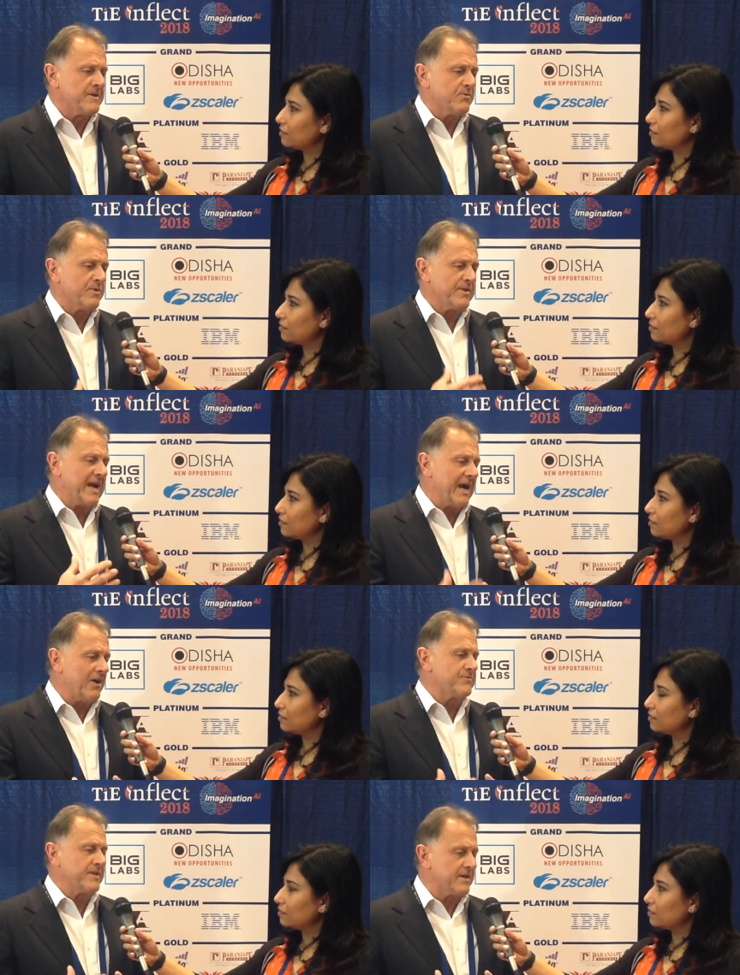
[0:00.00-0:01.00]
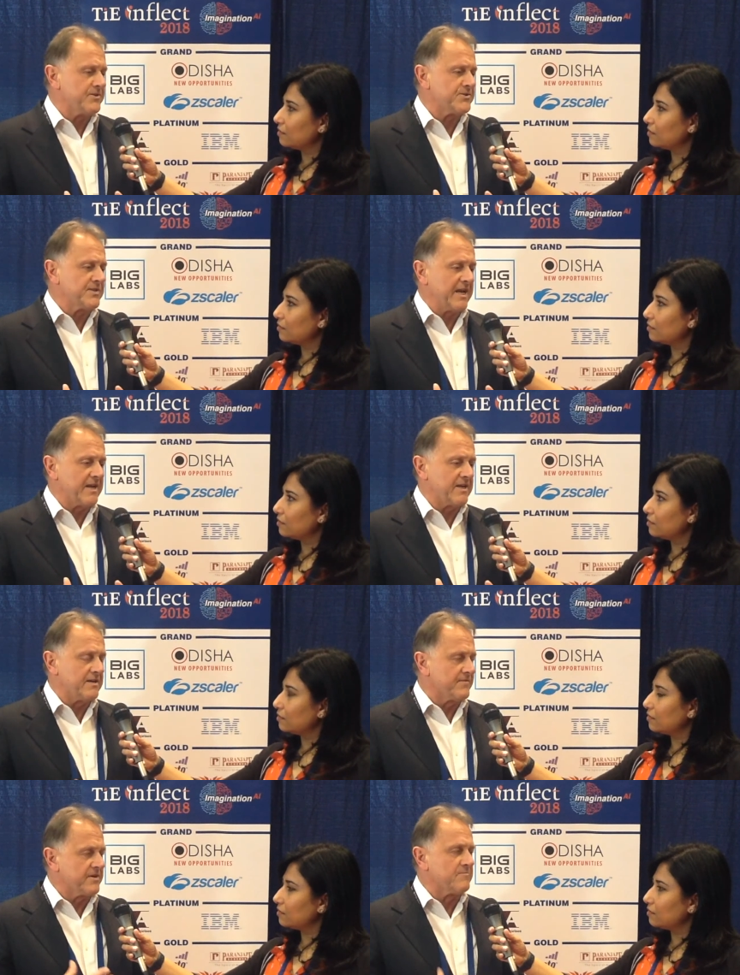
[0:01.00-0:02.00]
Speaker 1: without the understanding
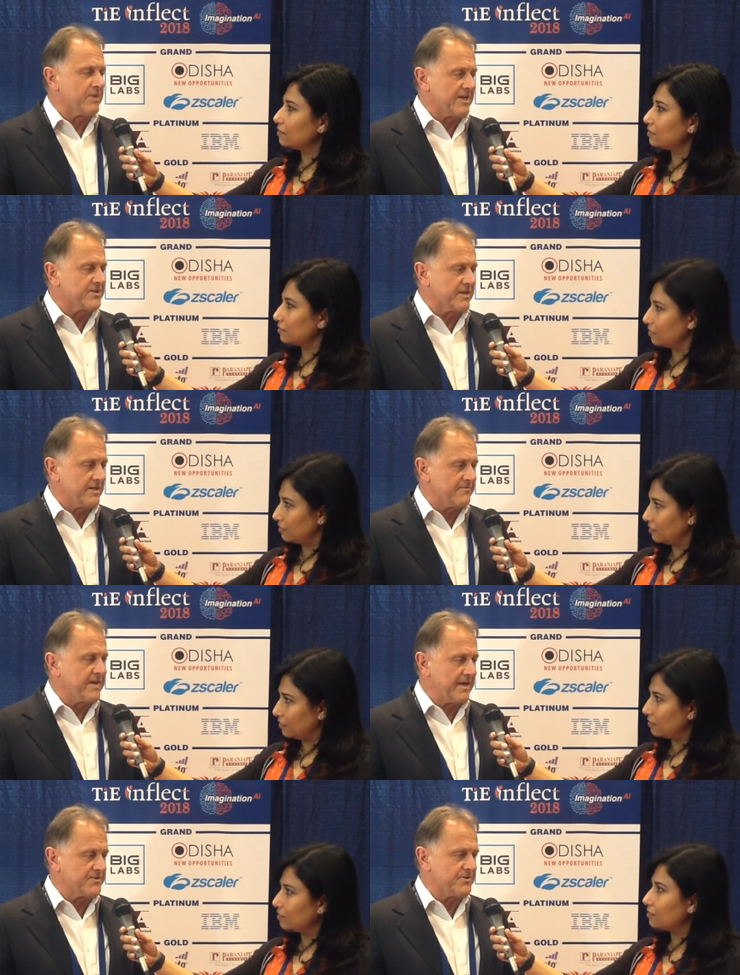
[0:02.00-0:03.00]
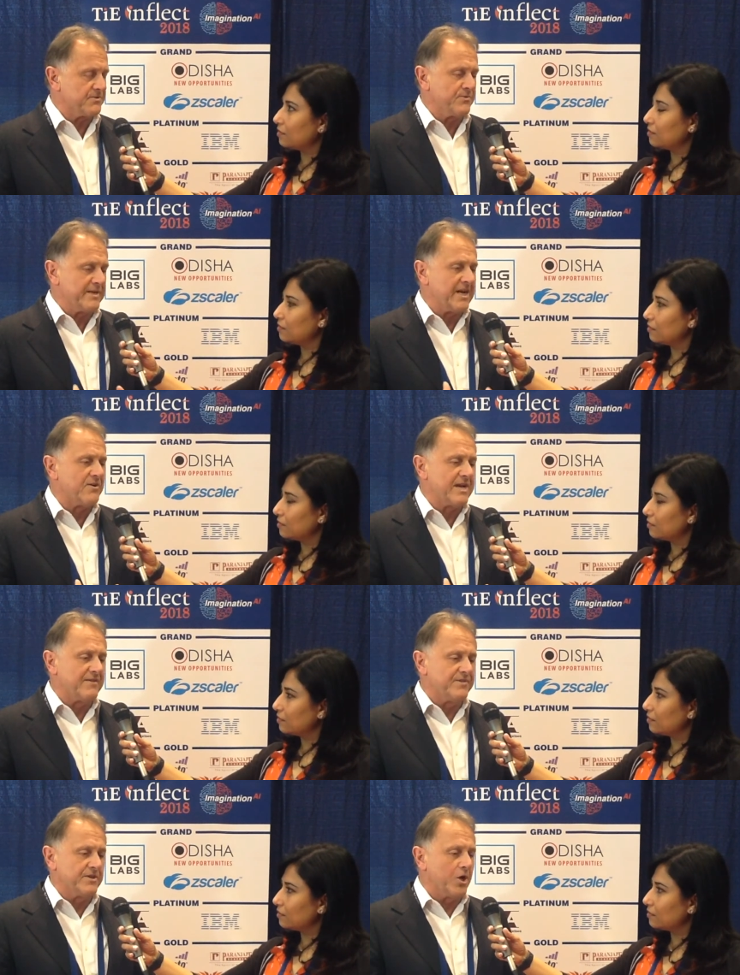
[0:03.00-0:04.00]
of the complexity of cancer. We now
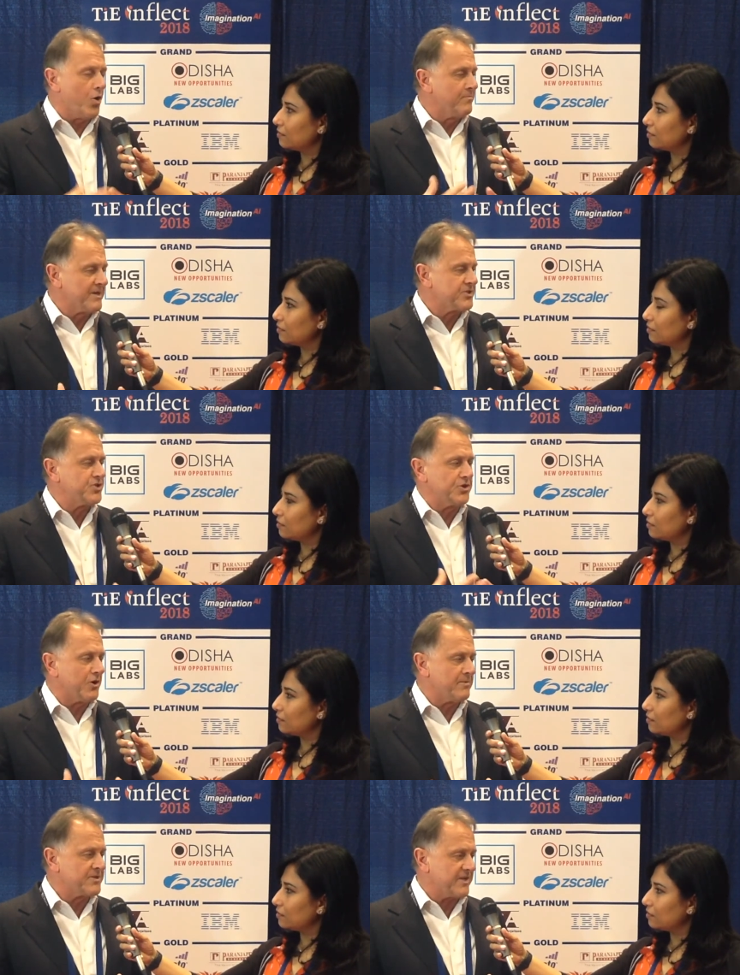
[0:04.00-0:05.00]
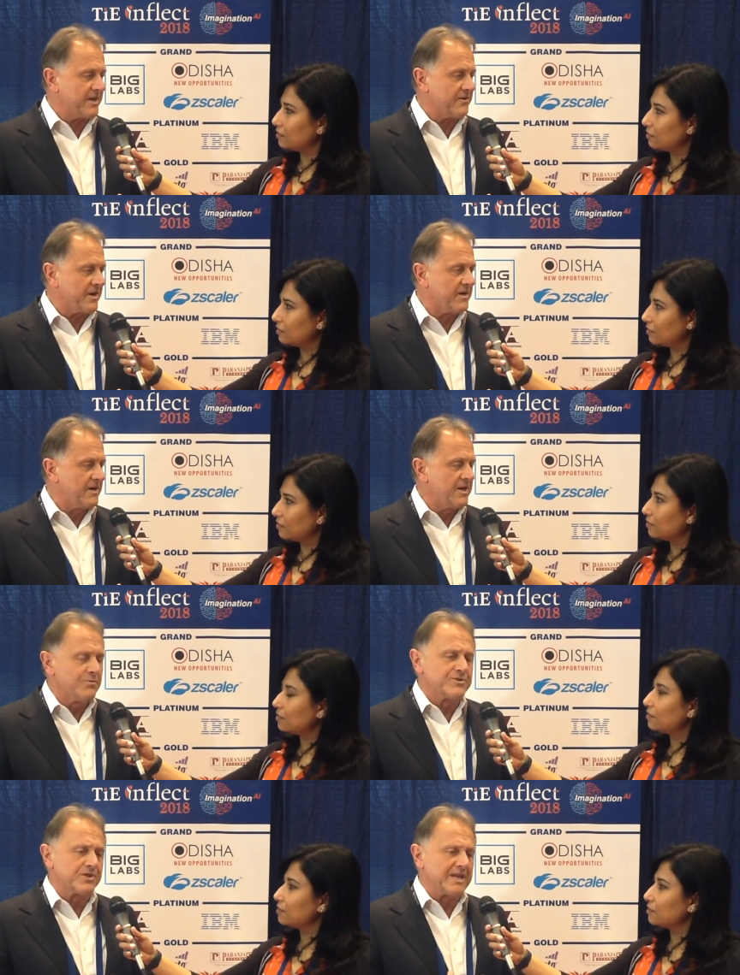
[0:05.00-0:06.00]
have the omics genomics era,
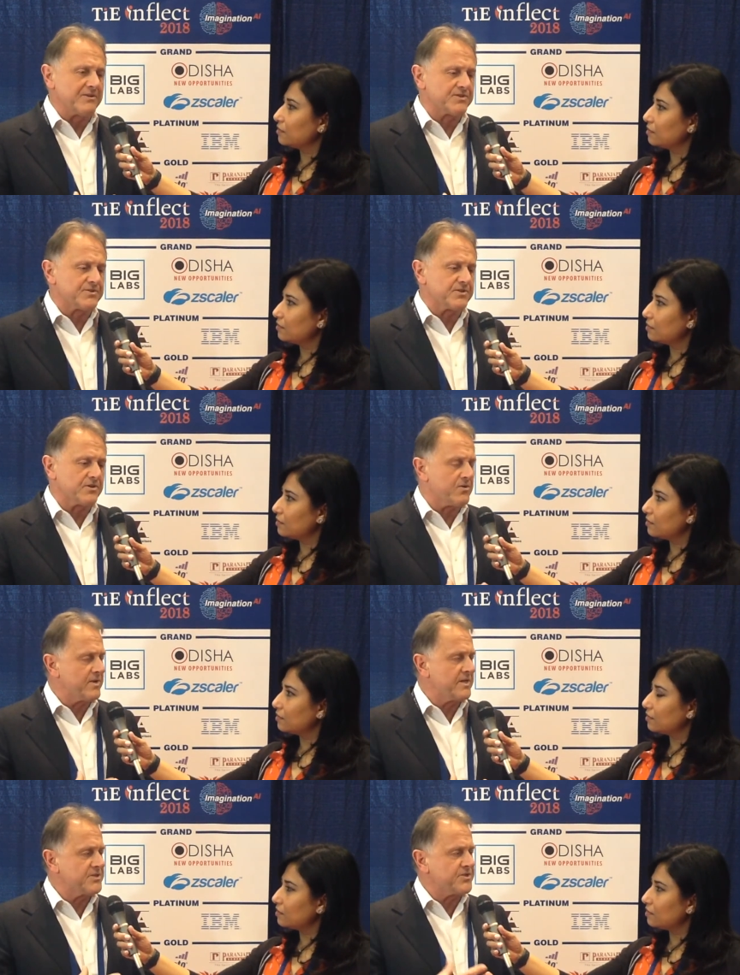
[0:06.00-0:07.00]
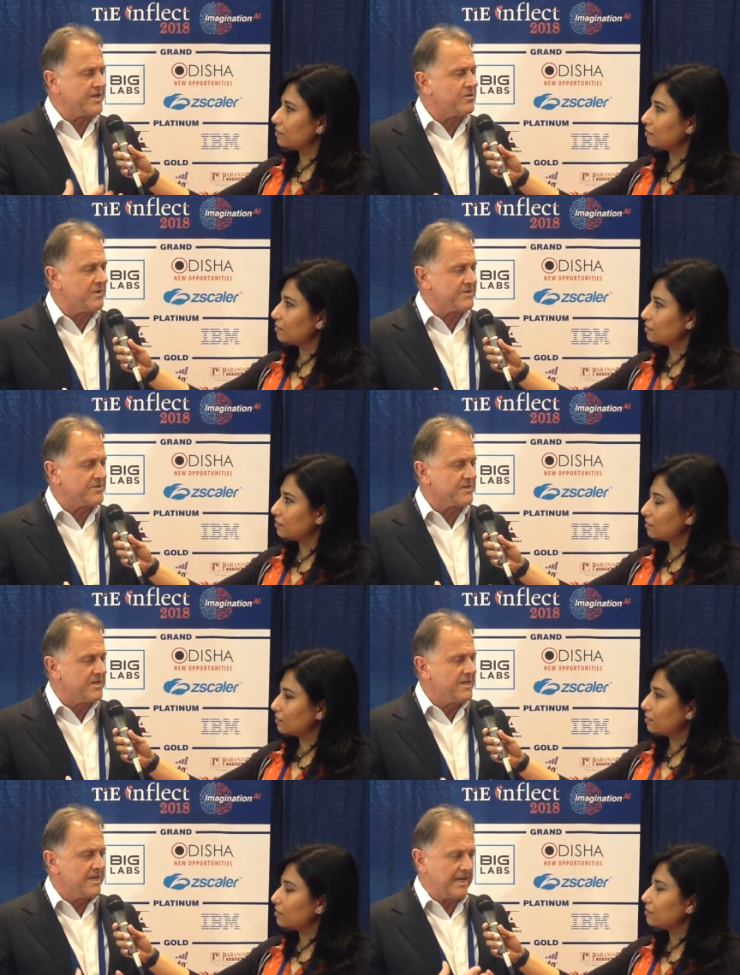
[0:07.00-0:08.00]
which allows us to go in and sequence
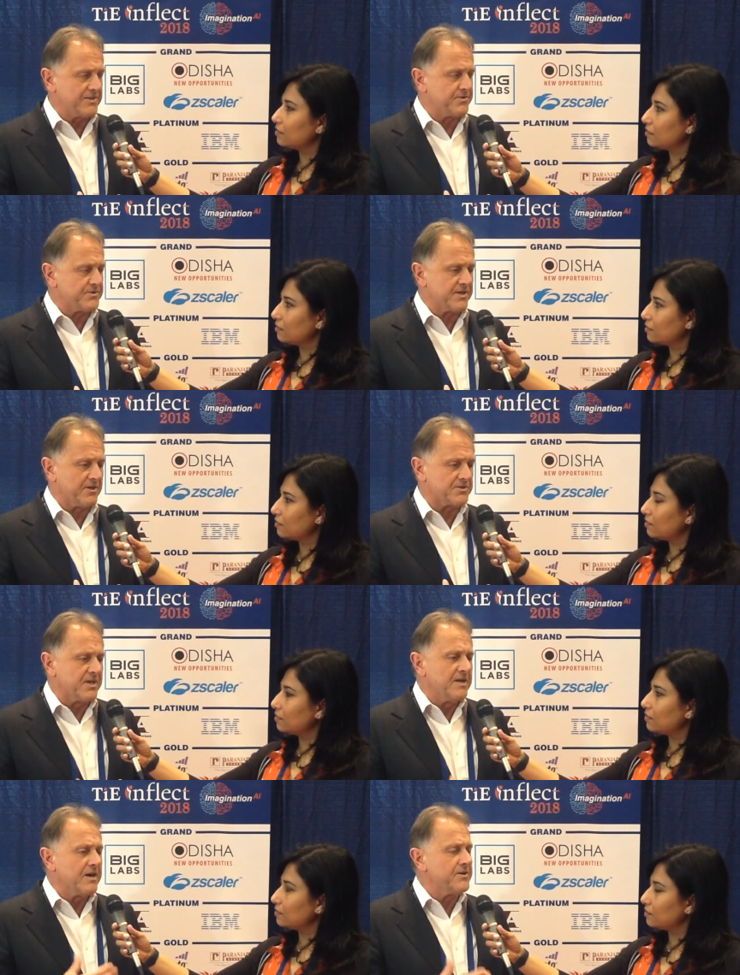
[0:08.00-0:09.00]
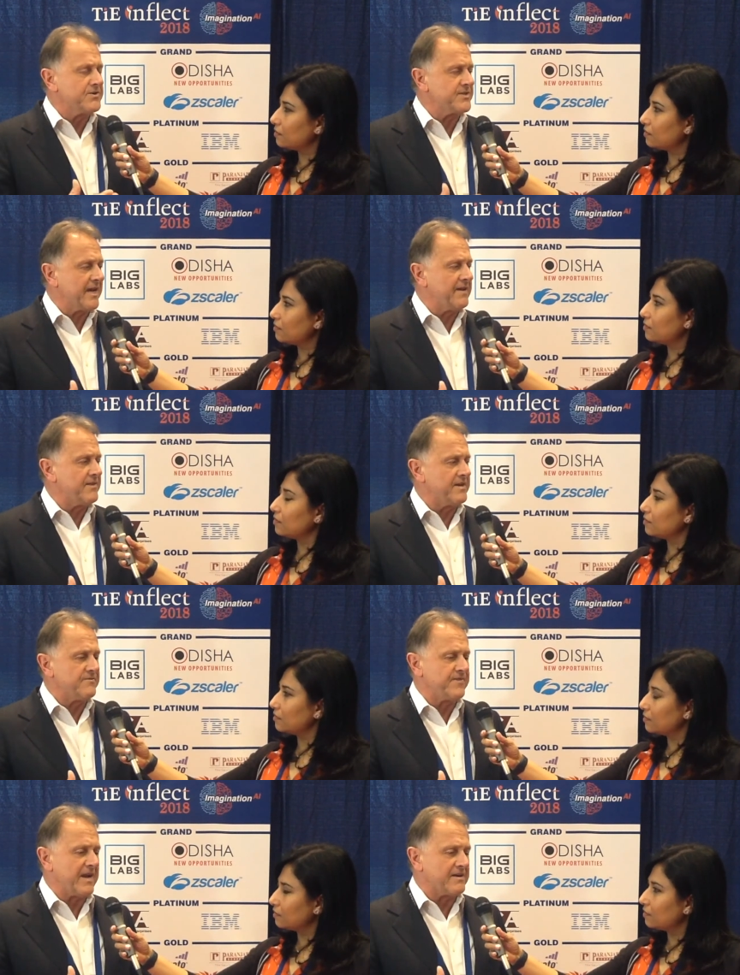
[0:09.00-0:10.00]
cancer cells, understand that
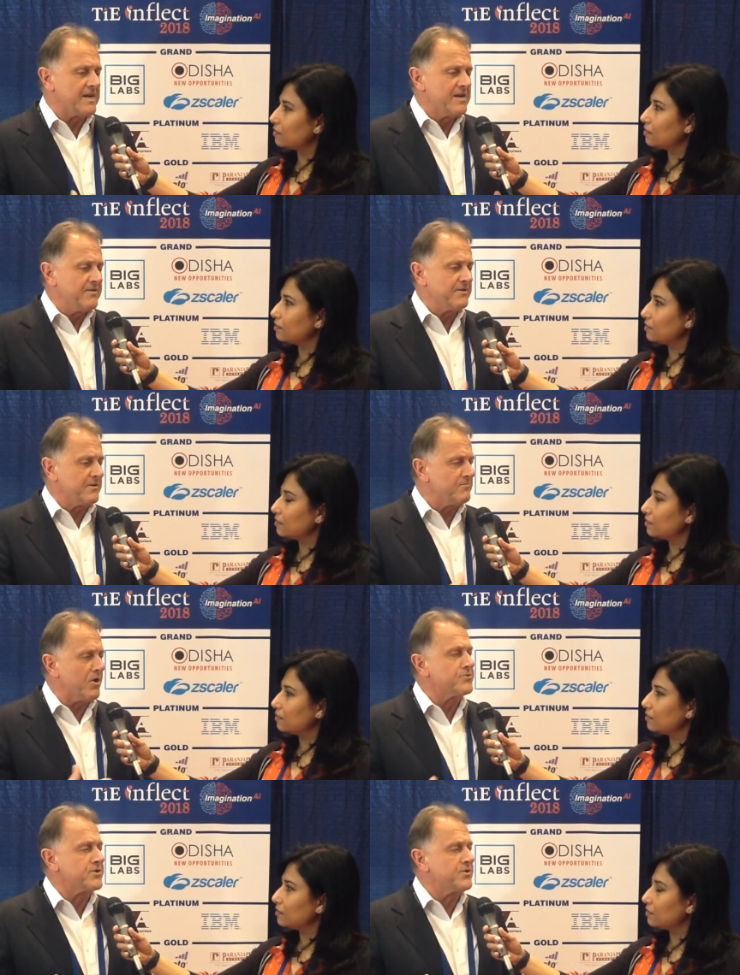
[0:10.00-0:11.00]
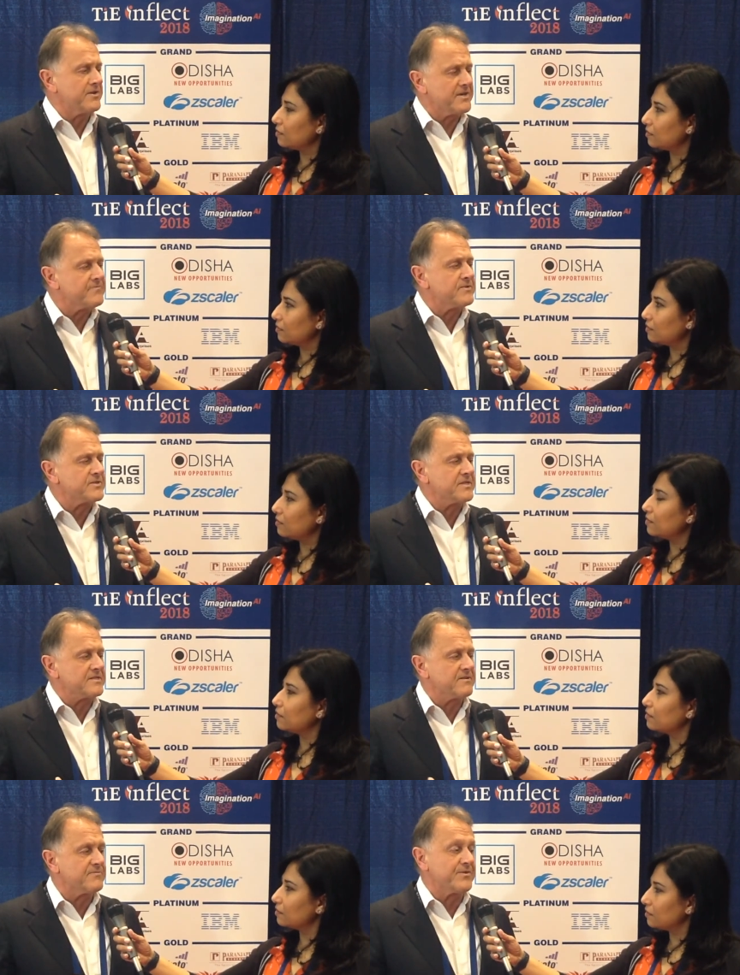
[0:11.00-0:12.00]
in fact there are a multitude of
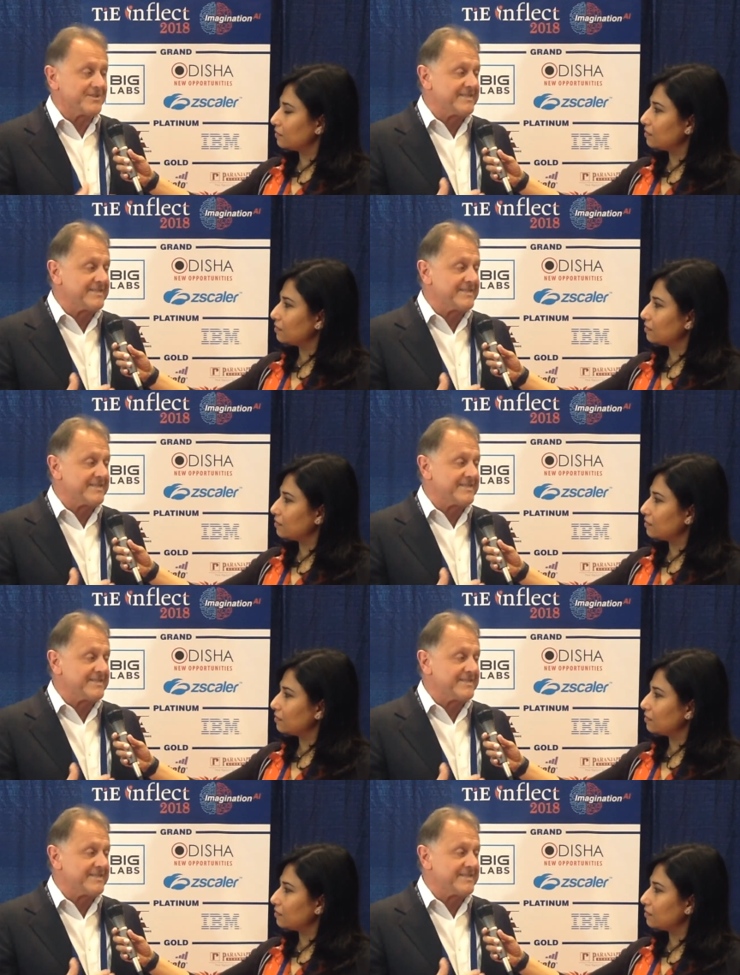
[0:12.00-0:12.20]
differences for the